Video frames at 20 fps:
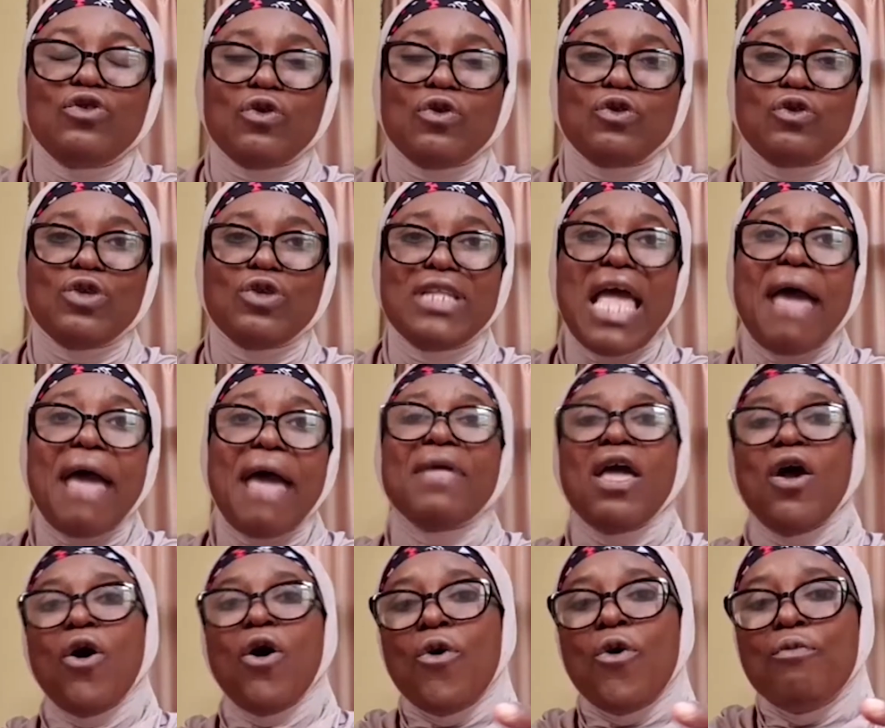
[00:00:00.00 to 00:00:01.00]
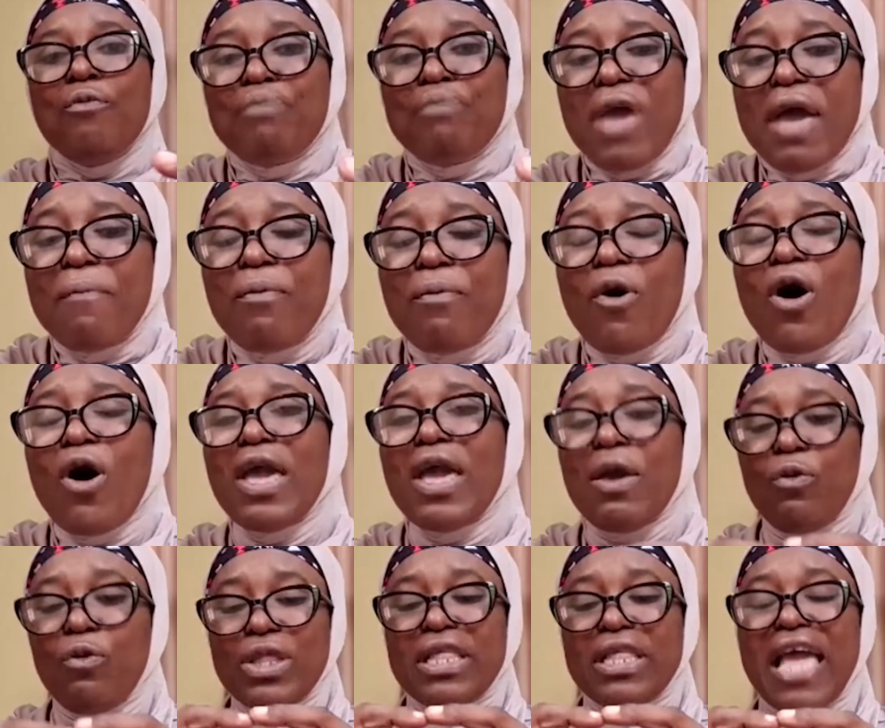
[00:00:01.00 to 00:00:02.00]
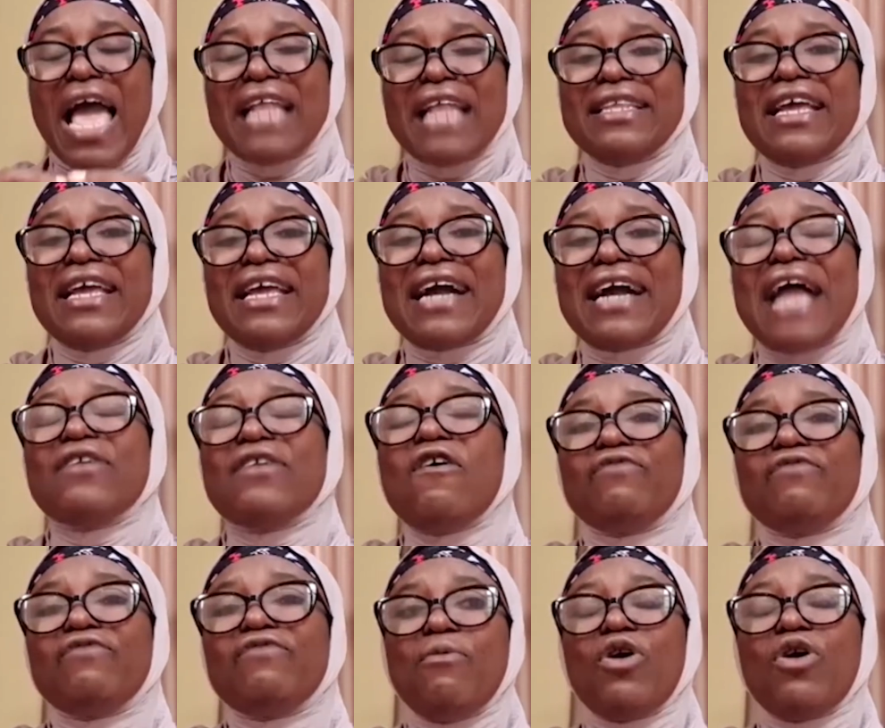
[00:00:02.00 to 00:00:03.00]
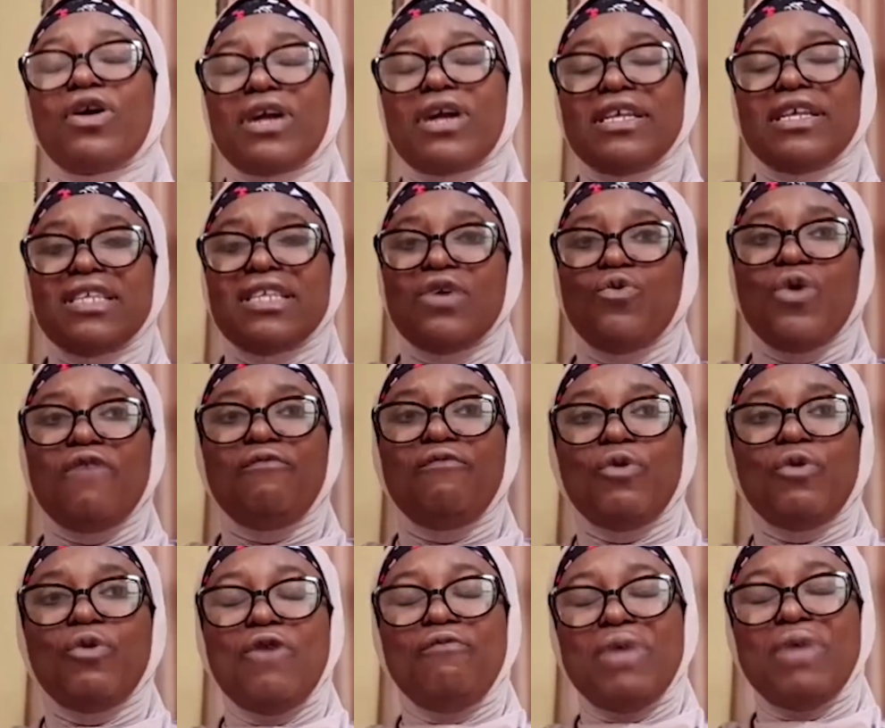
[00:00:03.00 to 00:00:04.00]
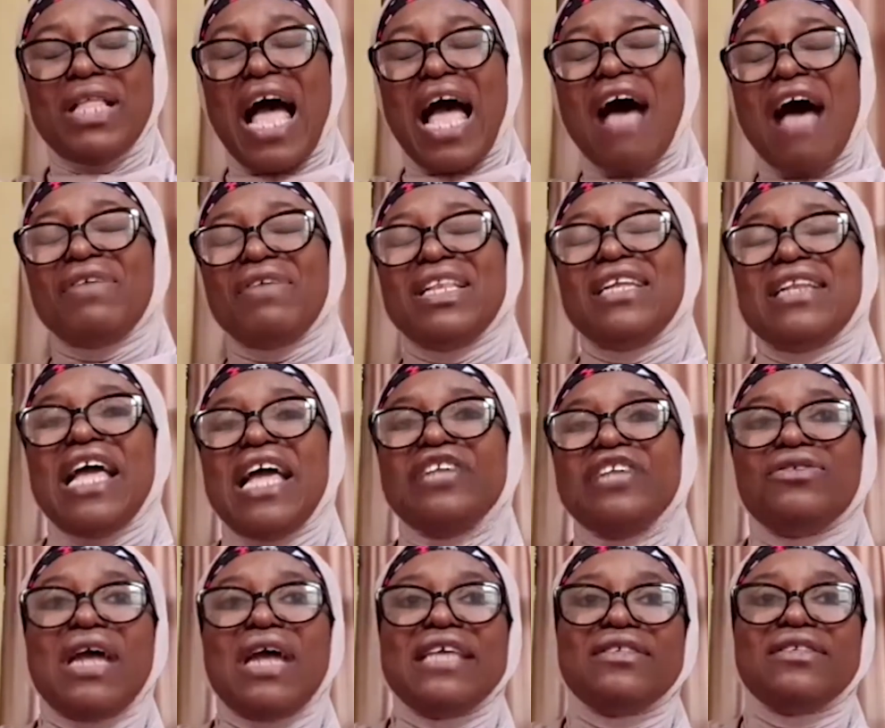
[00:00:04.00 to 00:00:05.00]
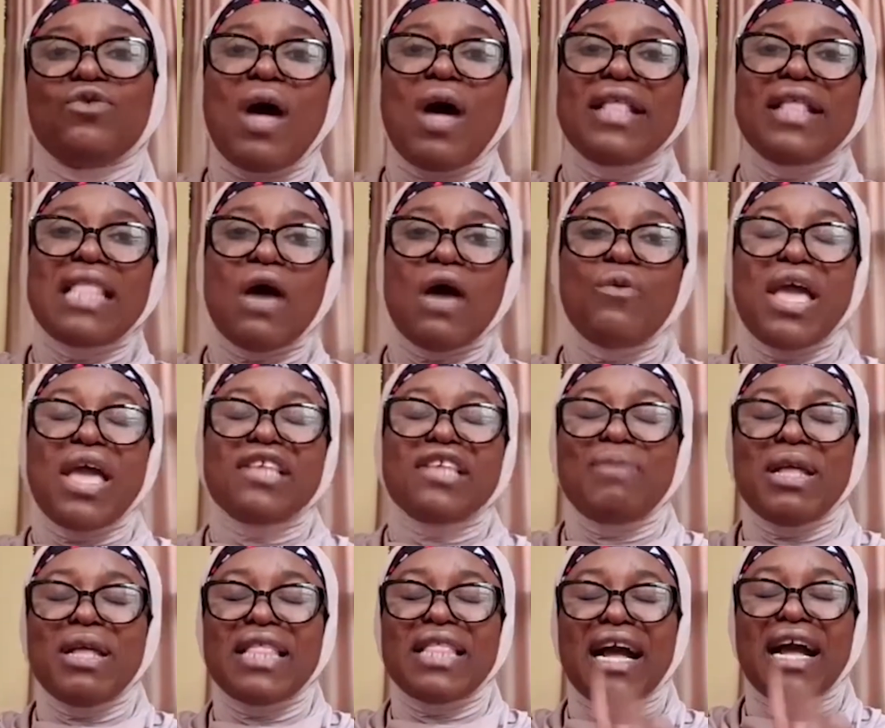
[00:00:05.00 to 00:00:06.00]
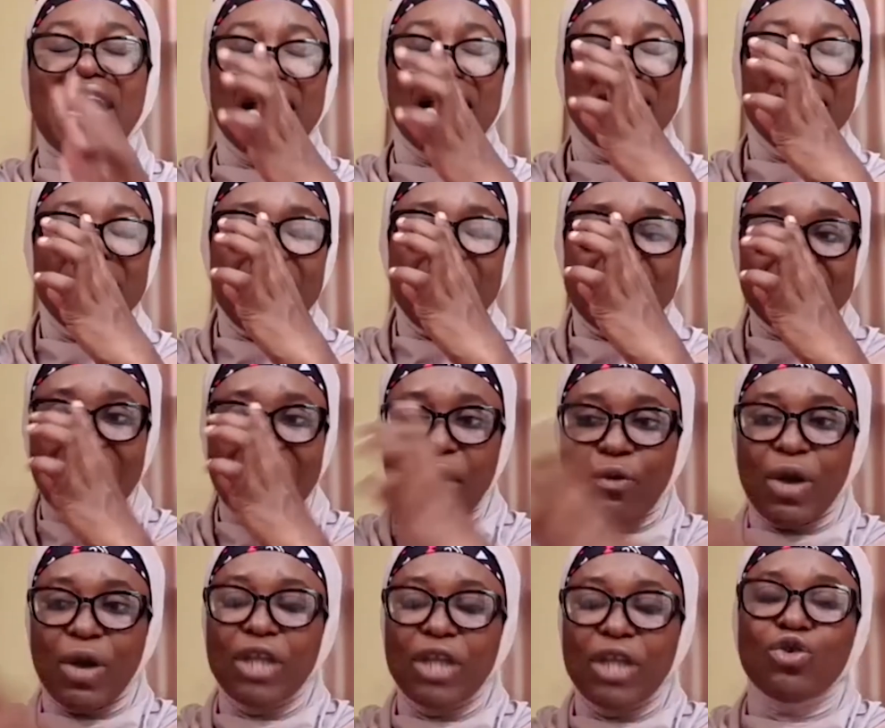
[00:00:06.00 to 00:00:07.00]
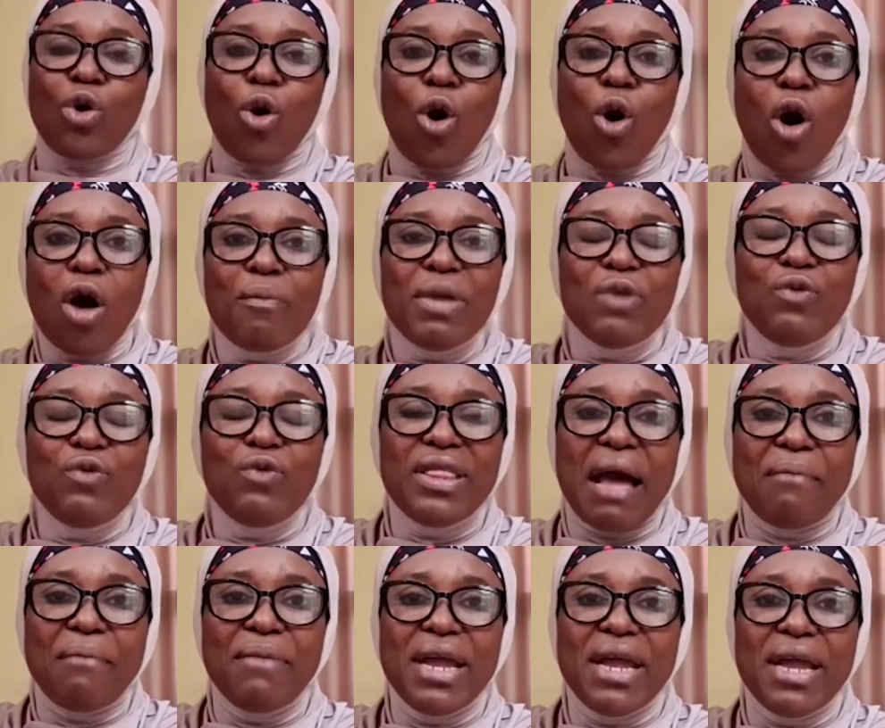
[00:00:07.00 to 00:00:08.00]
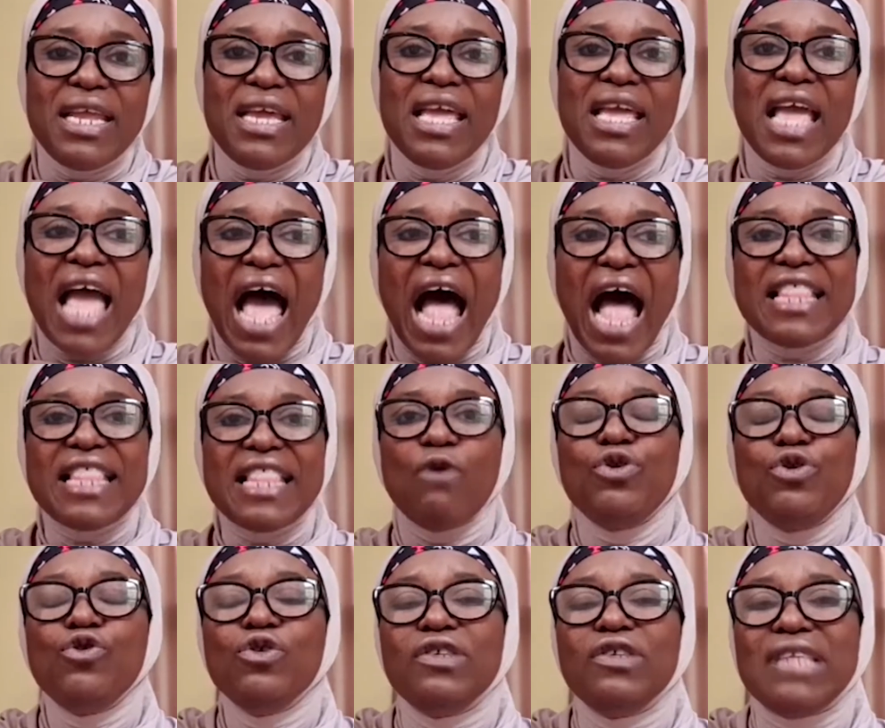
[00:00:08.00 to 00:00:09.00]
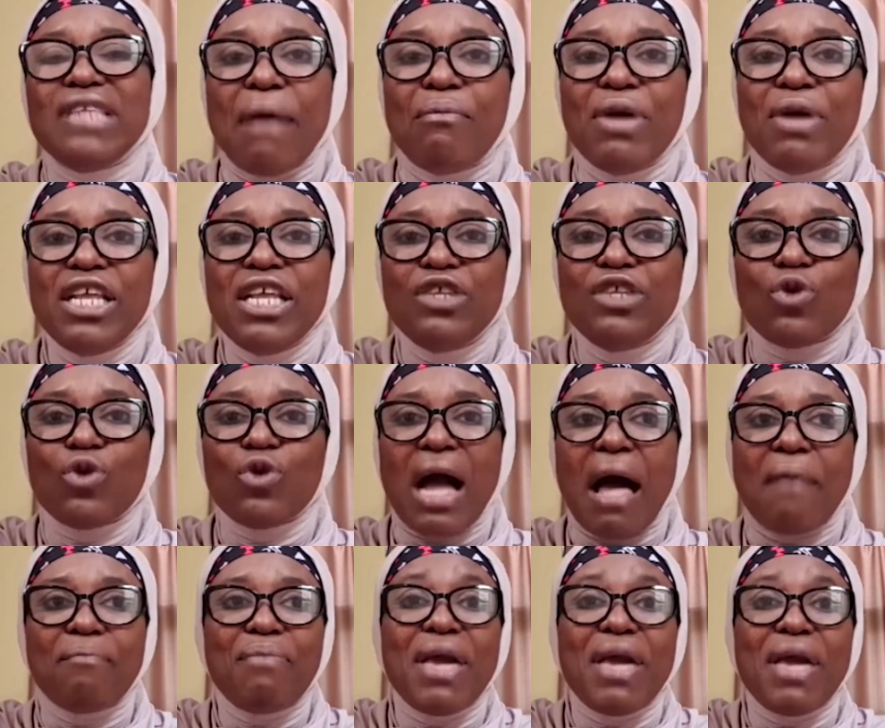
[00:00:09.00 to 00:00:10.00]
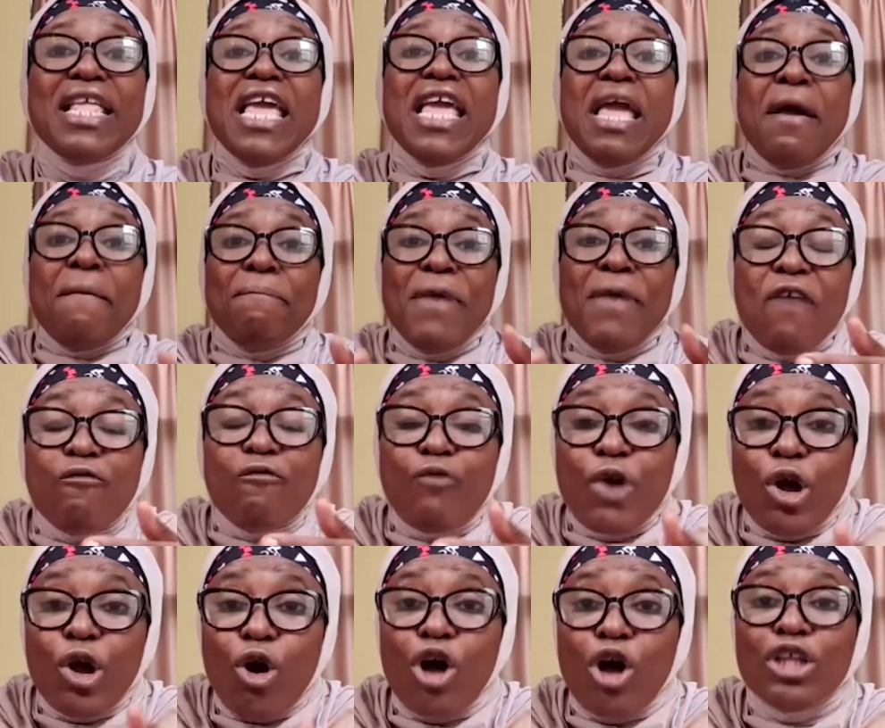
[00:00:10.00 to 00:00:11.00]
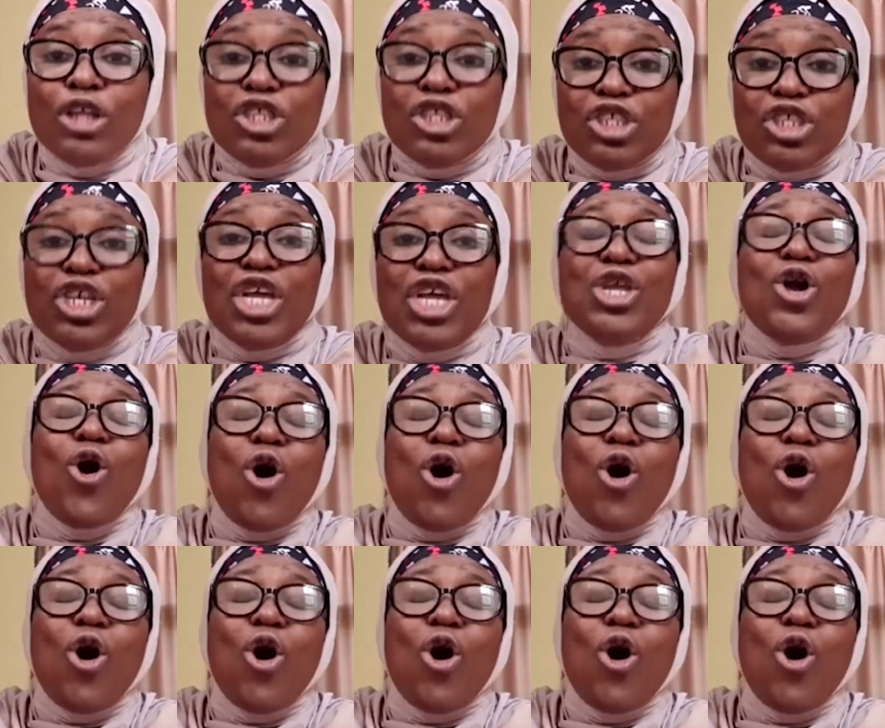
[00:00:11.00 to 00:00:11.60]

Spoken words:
to them. People, the kind of democracy we've been having in Nigeria is the one that we expect that candidates are going to fill in their money and they will use their money to campaign. If we continue